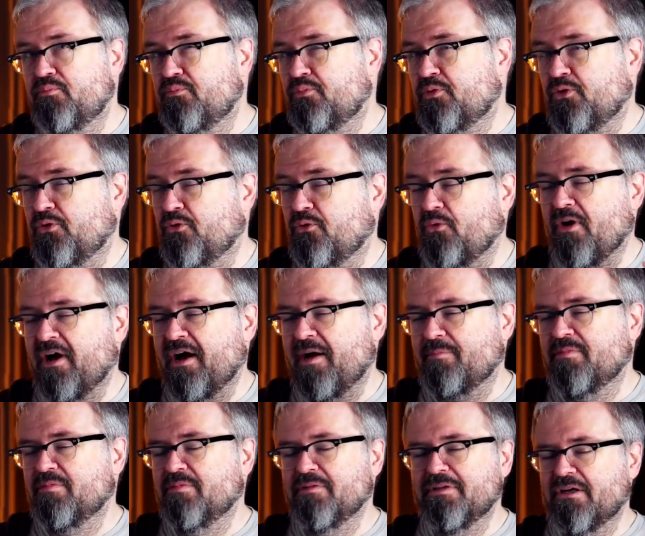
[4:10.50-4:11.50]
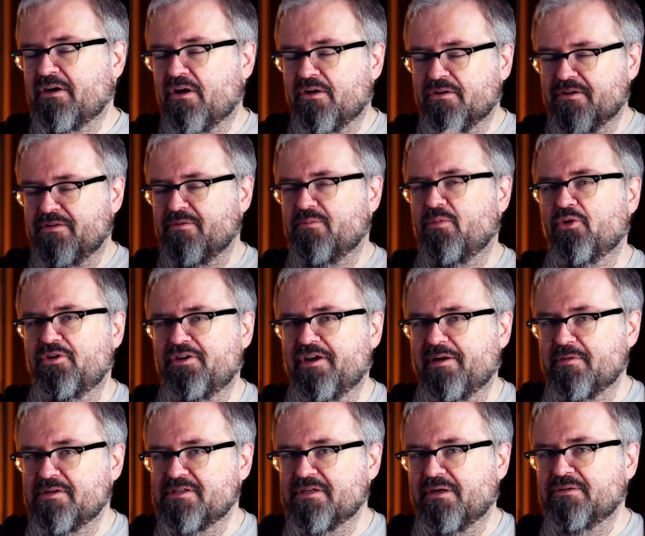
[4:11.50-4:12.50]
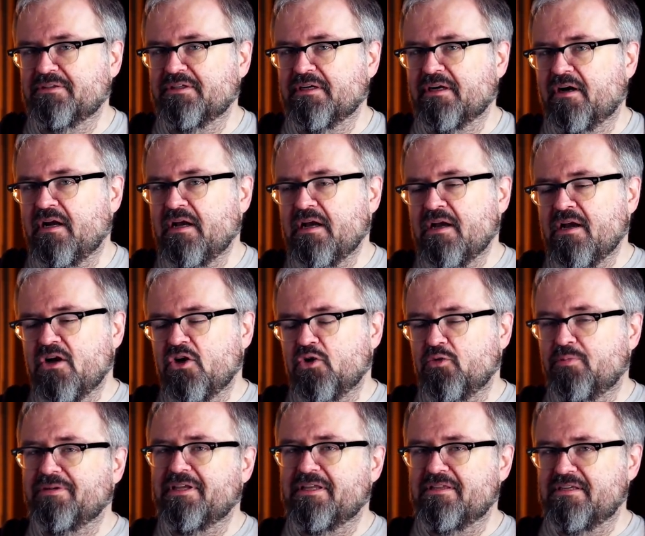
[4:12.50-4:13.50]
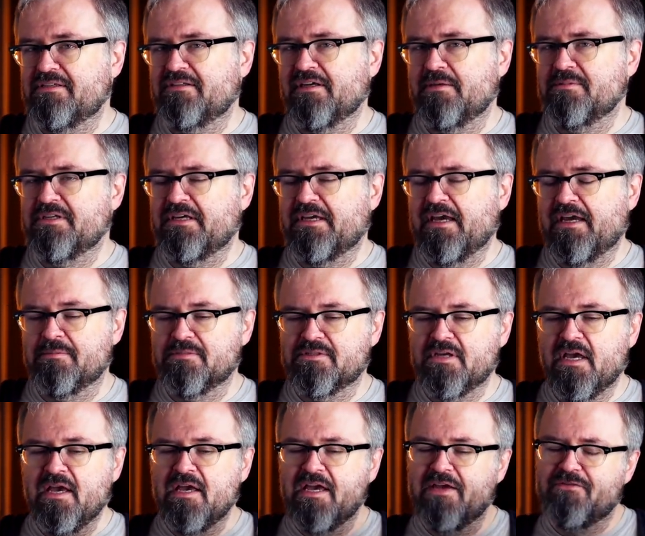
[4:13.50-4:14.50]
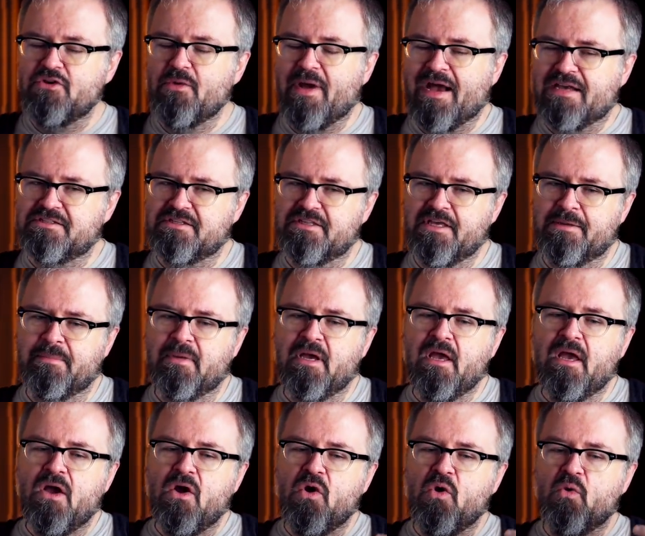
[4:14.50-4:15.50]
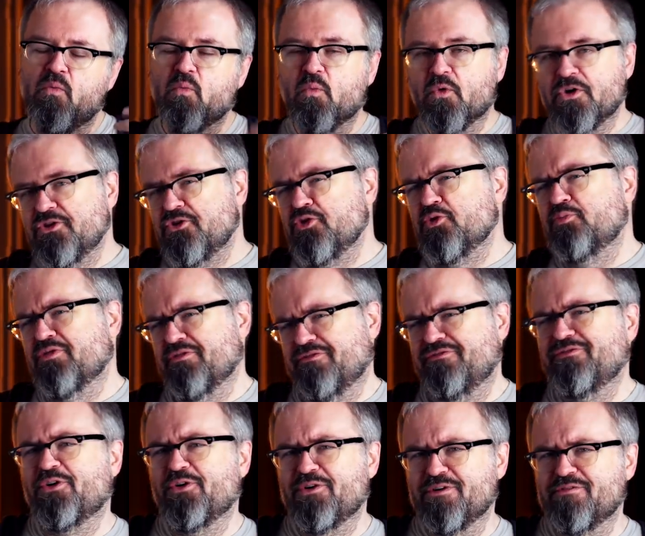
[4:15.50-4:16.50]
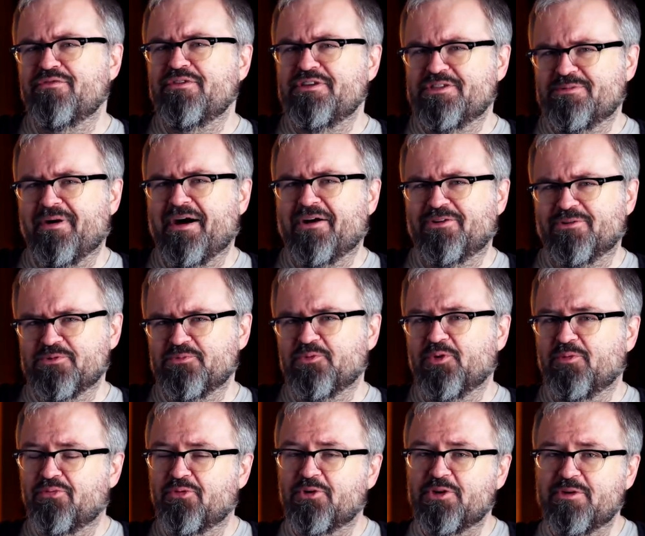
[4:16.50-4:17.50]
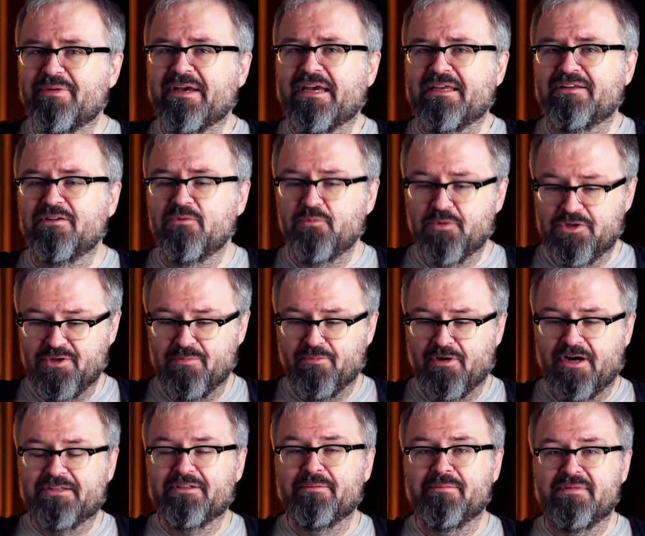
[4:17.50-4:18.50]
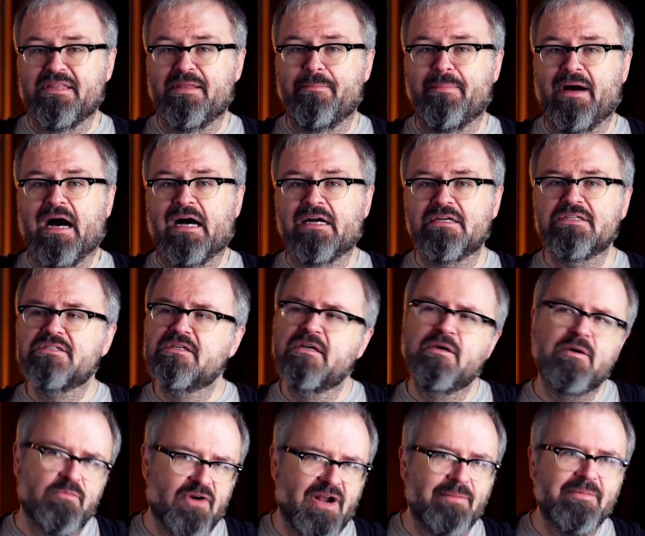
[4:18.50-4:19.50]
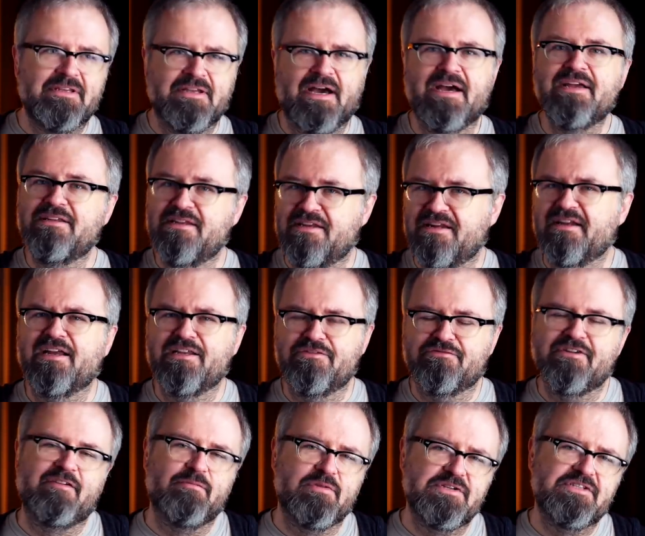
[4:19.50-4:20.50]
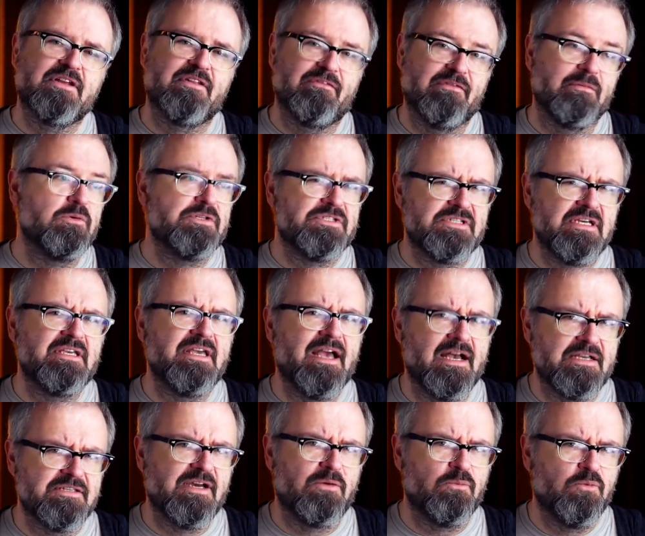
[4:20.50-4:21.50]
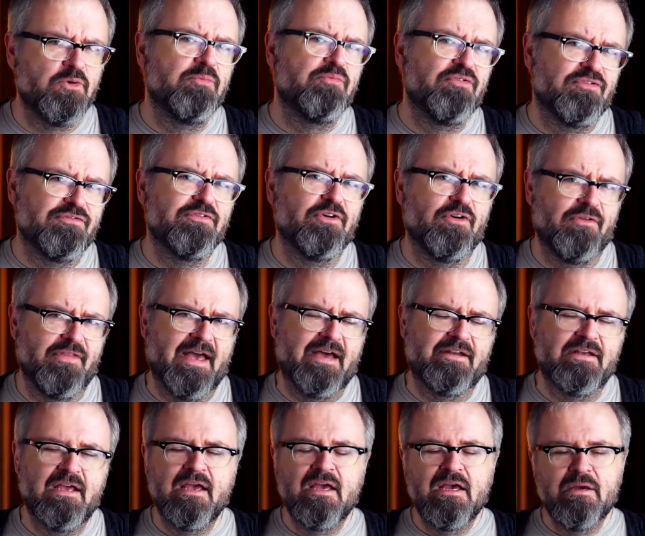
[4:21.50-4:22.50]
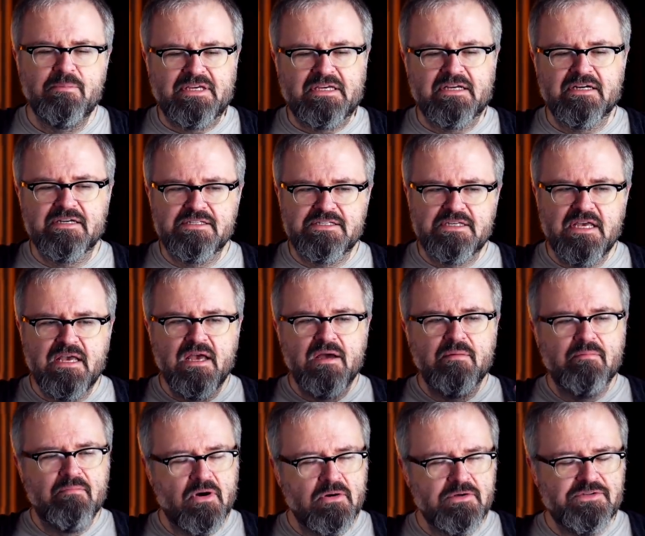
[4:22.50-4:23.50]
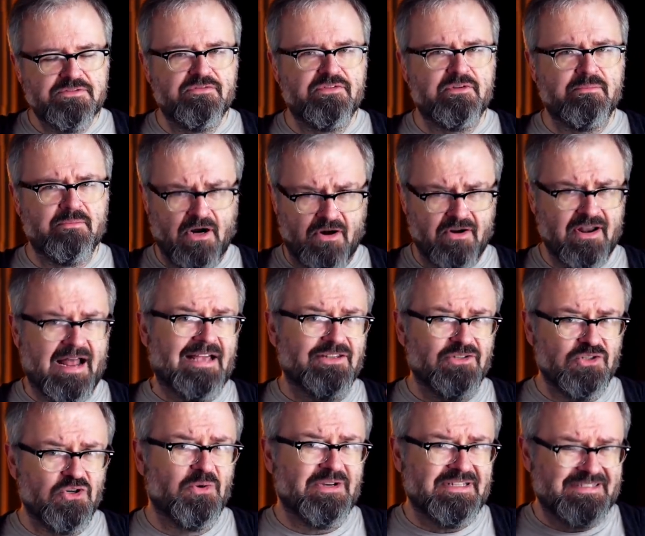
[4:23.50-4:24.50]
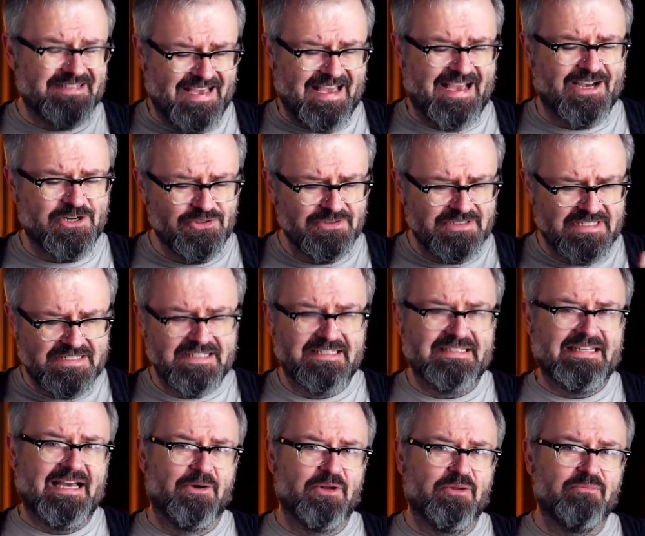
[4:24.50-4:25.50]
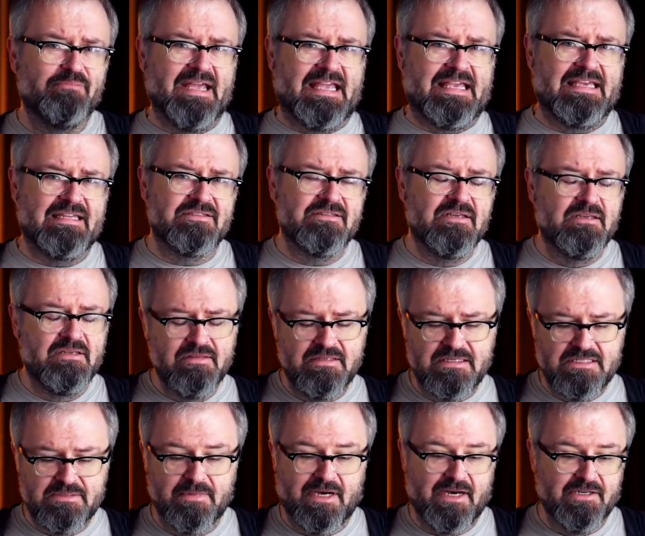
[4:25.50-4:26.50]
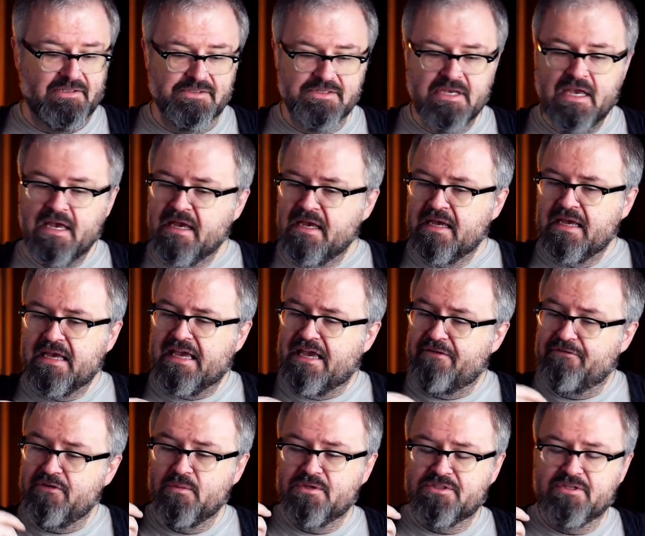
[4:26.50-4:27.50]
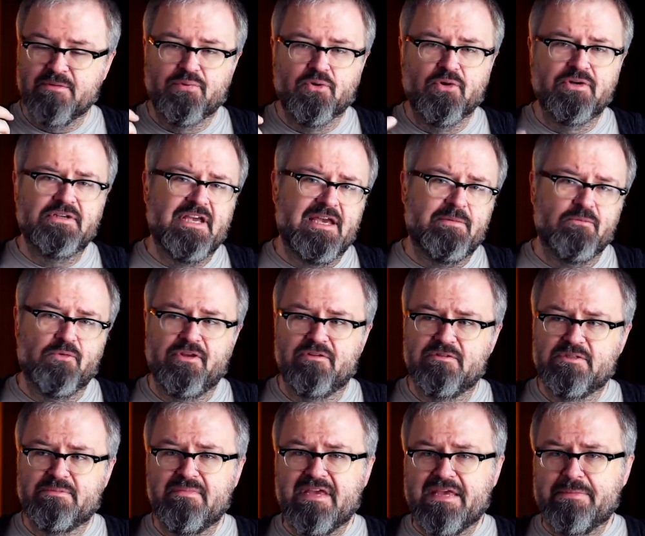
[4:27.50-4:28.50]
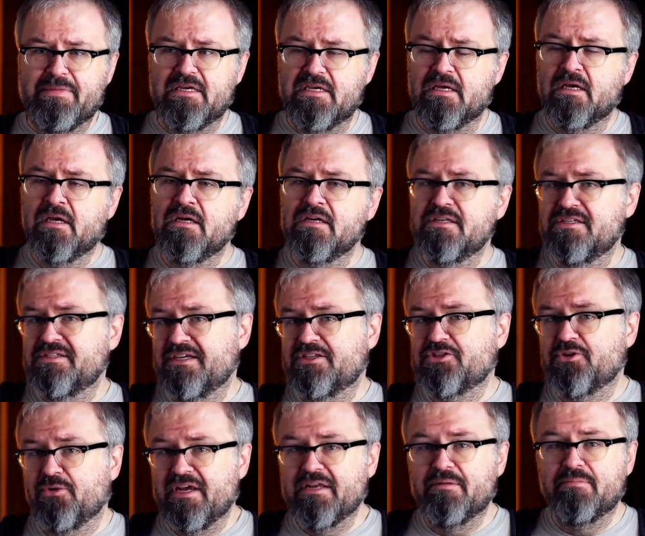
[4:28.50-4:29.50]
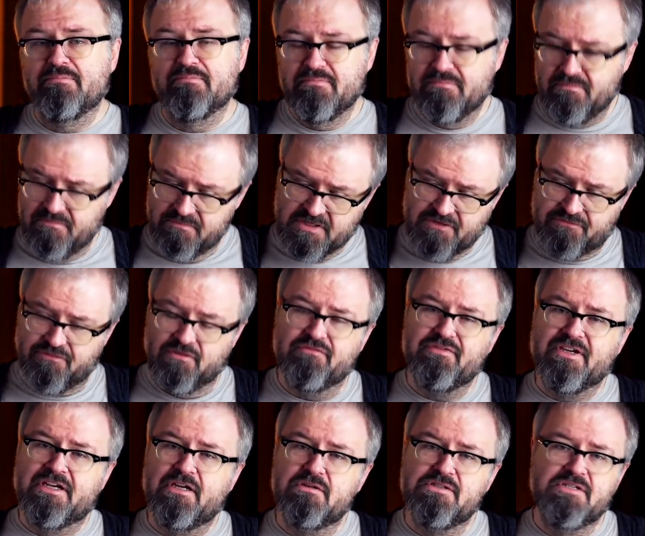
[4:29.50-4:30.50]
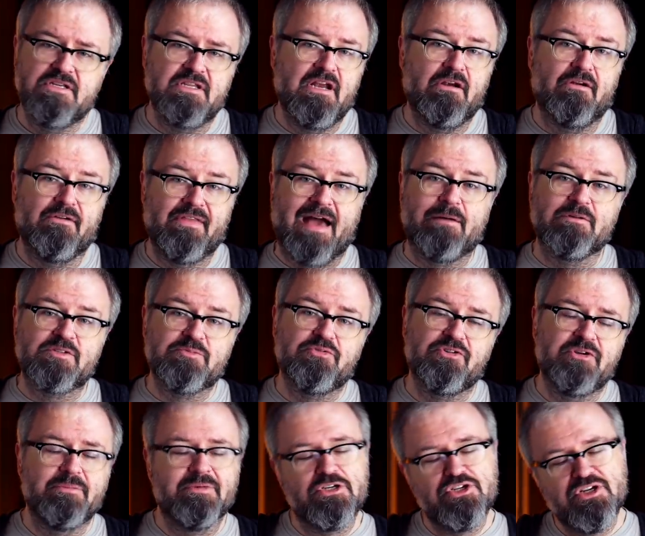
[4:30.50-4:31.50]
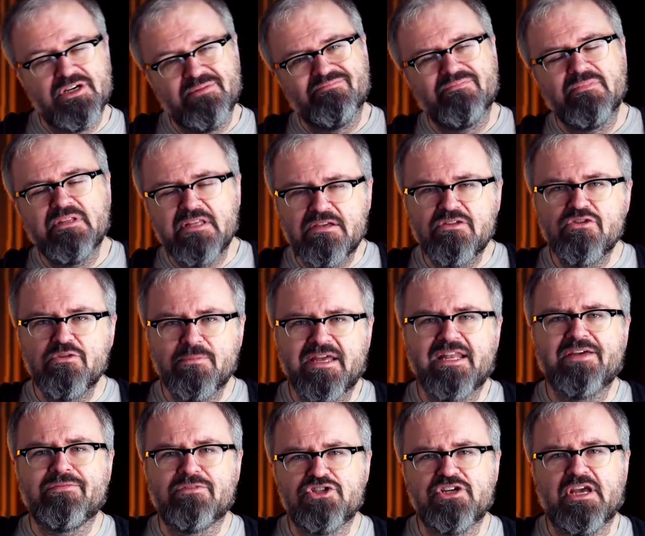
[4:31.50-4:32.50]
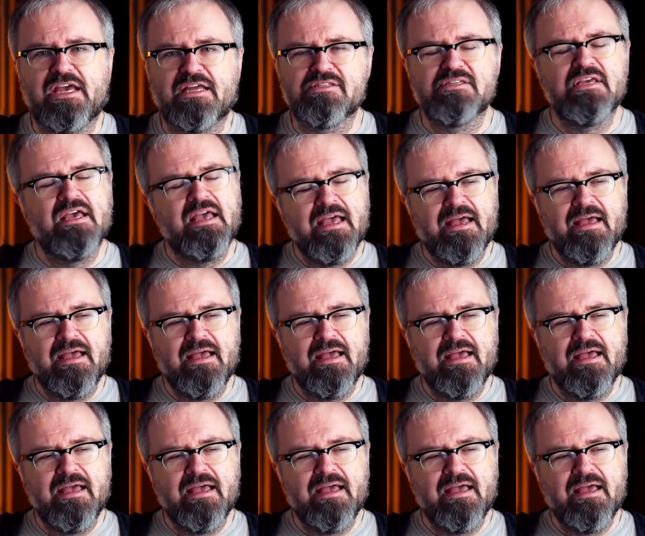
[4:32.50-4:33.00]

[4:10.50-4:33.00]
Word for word: probably all of the board gamers out there who play these types of games, if you asked them, would you prefer if these models were pre-painted when you bought them in the box? Probably 90 to 95% of them would say, yes, I would prefer that because most of them are not going to actually sit down and paint these models. If it was a board game where there's maybe six or eight different figures in there, and that was pretty much it, and you might have a chance.